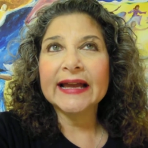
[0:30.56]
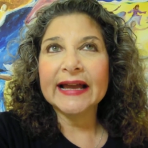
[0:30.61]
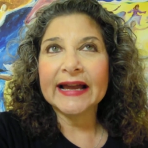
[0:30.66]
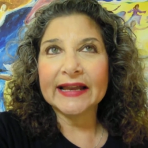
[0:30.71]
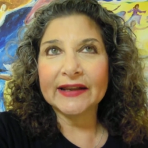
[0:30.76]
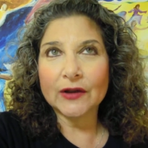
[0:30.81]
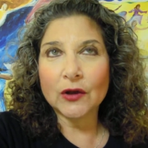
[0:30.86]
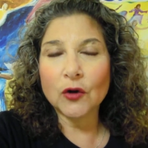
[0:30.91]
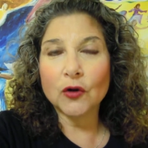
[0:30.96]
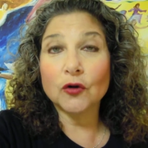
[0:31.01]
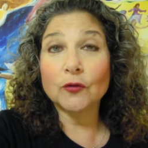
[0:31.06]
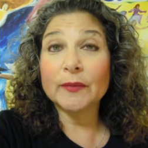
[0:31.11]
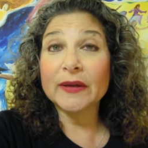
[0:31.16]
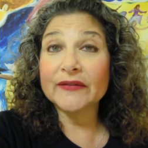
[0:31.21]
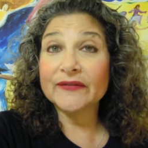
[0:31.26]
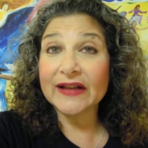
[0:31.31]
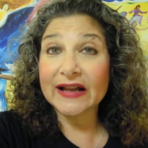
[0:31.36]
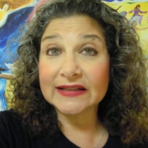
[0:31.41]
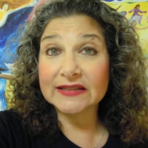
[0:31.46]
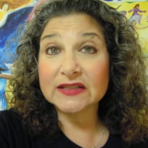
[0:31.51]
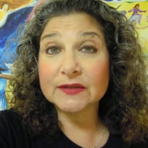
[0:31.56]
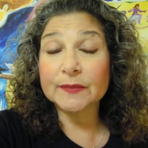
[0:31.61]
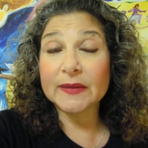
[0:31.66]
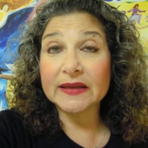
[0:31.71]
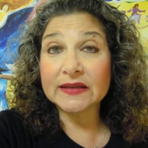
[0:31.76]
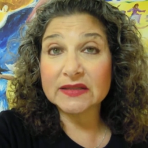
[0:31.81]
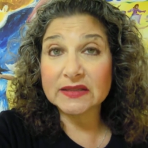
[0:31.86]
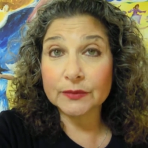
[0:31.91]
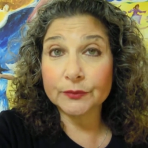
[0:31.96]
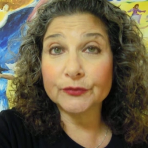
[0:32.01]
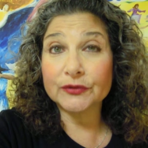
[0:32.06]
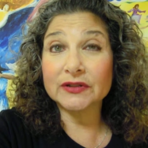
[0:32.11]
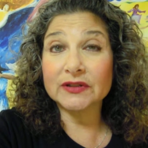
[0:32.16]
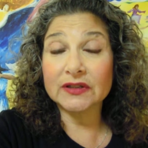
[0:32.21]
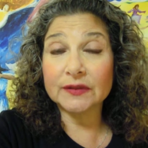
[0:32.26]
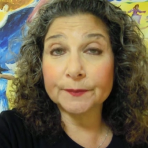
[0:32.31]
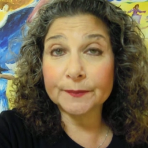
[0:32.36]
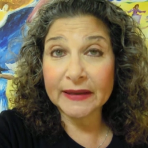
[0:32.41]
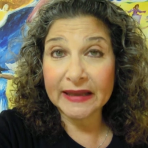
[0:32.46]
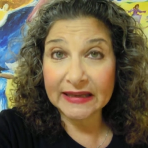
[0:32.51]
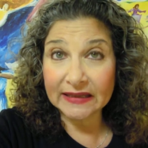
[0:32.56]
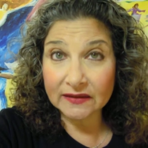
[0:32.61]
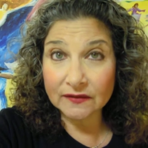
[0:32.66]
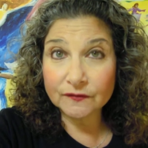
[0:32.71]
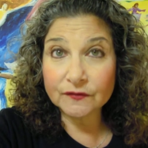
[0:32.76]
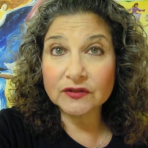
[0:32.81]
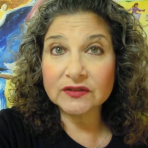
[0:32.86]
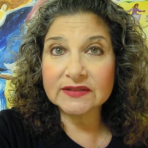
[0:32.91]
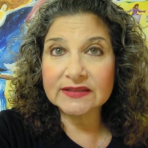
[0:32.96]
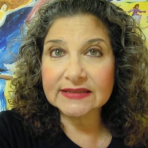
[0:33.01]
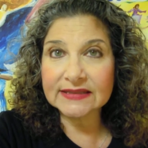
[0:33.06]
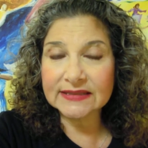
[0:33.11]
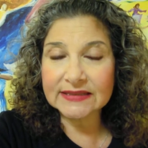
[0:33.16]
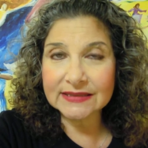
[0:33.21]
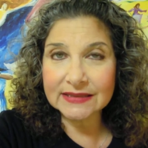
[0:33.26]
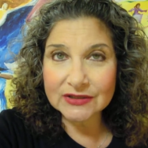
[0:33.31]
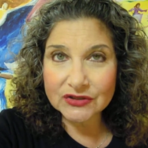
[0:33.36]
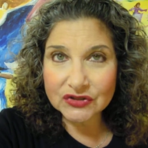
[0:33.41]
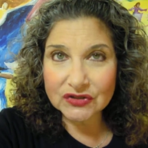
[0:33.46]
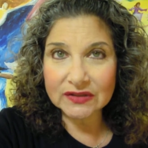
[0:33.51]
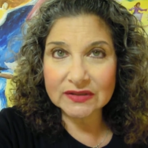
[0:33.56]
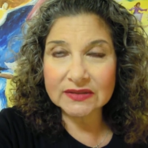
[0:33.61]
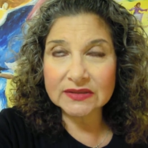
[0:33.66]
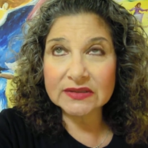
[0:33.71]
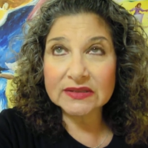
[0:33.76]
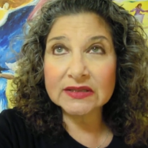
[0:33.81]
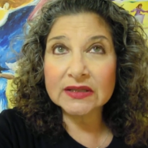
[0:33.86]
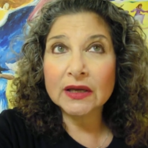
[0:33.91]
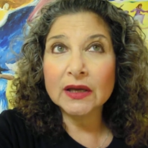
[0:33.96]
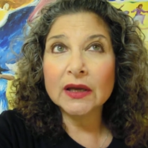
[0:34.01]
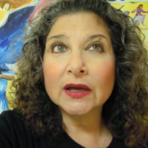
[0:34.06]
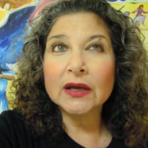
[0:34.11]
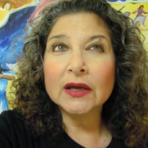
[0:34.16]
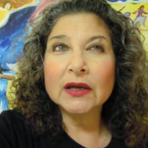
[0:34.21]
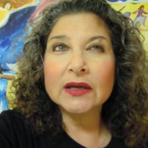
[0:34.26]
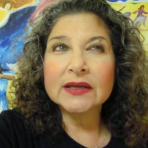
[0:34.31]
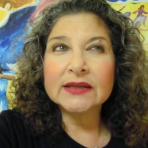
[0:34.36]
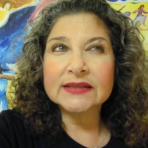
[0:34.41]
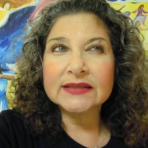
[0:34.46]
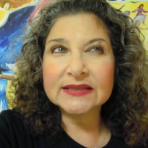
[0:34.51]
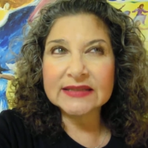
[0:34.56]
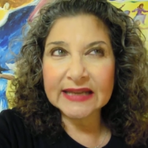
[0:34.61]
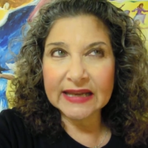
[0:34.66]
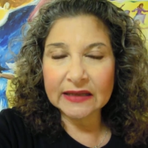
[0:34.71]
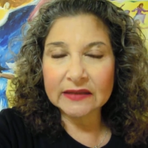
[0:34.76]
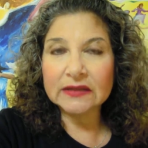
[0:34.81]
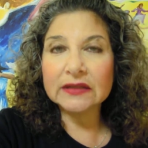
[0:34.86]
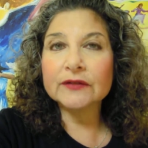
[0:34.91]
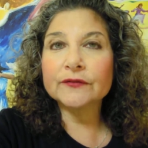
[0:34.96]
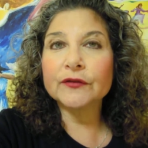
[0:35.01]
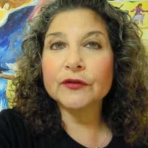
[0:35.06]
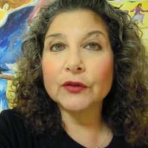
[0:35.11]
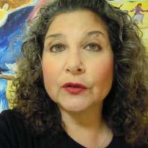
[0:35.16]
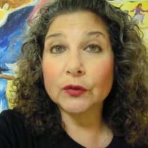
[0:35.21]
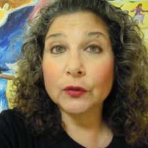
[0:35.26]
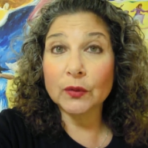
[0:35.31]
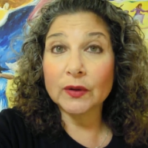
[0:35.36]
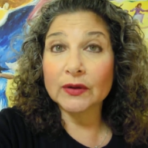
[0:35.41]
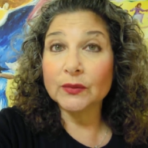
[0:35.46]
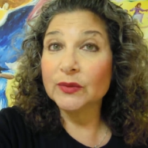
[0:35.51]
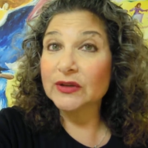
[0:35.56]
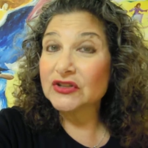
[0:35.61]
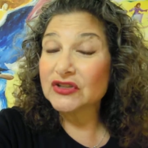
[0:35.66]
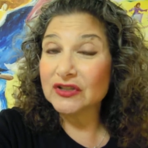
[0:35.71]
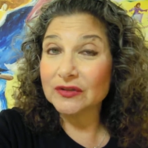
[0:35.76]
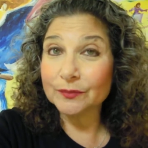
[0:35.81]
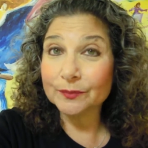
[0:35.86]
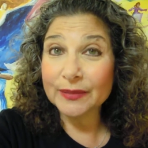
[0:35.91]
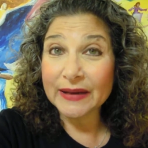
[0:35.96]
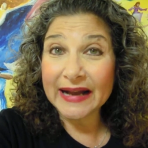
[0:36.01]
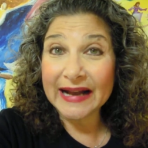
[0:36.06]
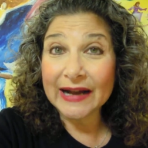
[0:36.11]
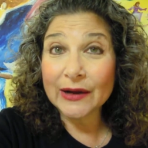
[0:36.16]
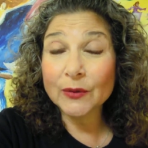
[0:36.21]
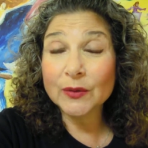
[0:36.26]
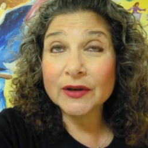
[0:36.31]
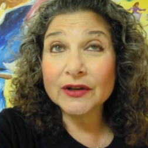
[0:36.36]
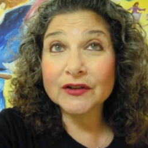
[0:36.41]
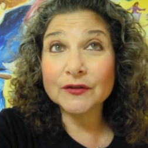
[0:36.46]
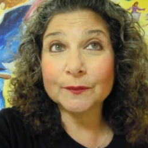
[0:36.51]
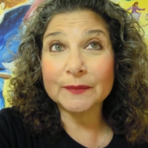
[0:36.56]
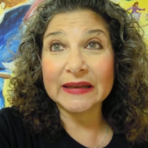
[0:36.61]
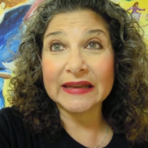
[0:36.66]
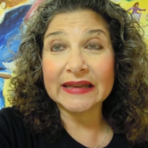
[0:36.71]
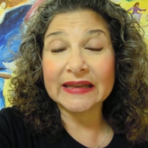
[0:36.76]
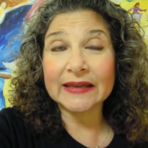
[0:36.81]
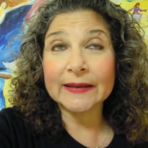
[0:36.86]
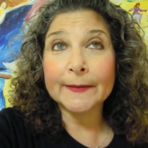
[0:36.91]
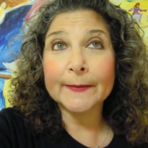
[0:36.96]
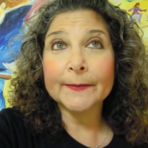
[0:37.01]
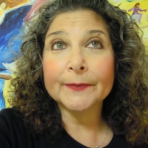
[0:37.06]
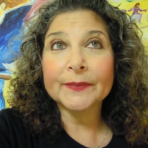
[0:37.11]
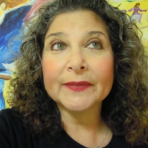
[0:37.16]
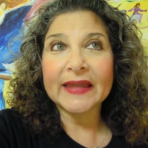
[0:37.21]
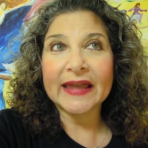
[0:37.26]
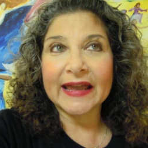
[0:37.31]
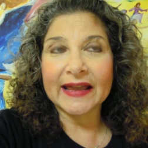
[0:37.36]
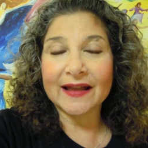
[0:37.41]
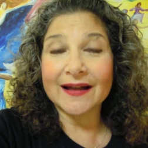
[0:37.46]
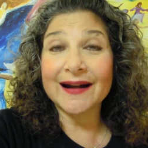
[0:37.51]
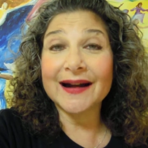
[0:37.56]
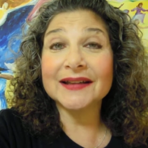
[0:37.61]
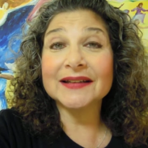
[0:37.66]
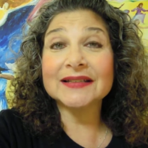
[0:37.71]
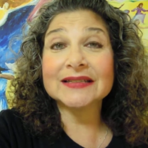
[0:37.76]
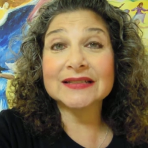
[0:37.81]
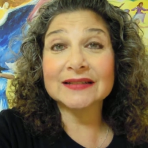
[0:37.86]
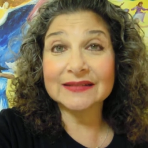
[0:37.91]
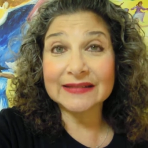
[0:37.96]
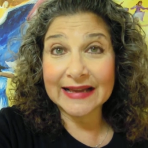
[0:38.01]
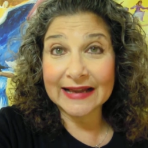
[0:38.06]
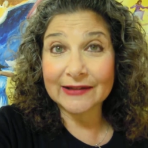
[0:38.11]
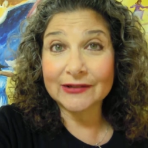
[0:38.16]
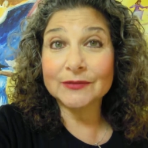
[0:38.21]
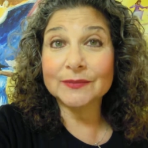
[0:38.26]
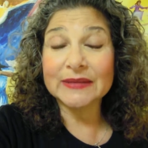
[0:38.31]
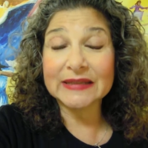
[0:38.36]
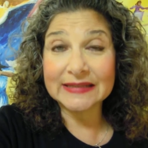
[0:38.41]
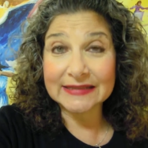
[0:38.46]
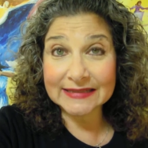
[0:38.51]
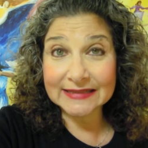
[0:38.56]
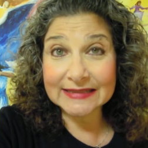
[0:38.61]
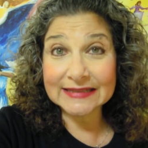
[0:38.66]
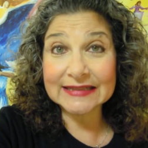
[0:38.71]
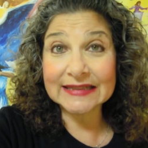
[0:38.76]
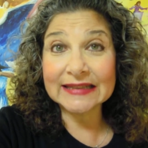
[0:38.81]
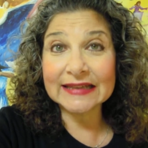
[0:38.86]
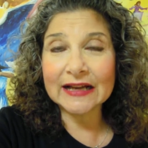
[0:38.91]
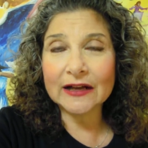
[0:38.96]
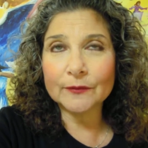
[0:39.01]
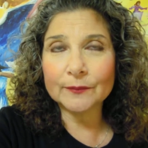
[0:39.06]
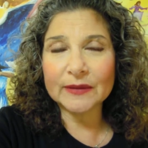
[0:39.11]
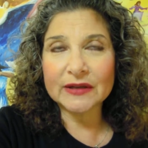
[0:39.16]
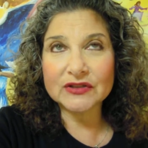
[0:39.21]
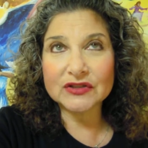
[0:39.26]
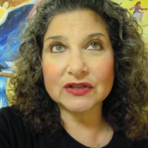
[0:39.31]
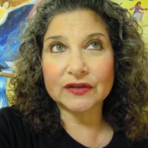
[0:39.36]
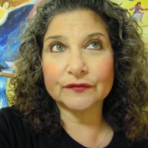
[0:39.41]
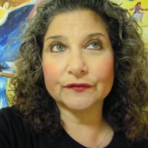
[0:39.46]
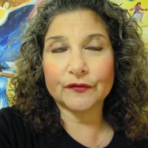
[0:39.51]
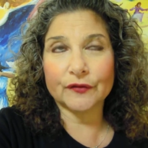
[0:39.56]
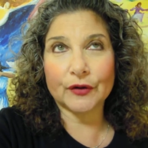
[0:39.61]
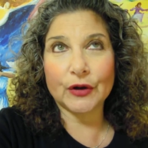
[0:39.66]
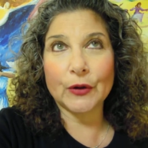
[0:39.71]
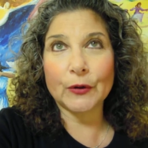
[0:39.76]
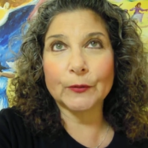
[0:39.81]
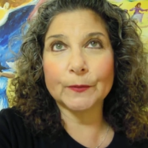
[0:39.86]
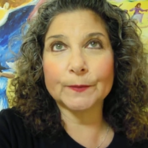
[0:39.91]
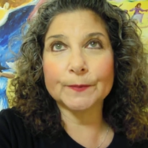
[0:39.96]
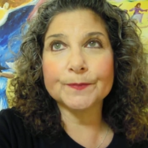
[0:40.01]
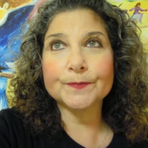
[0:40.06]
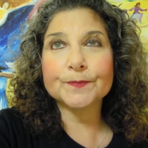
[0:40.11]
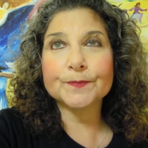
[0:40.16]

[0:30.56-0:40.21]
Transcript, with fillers: and home, I've had to make some really painful decisions standing for the Lord, which empowered me, and God has allowed me to see how much I've grown.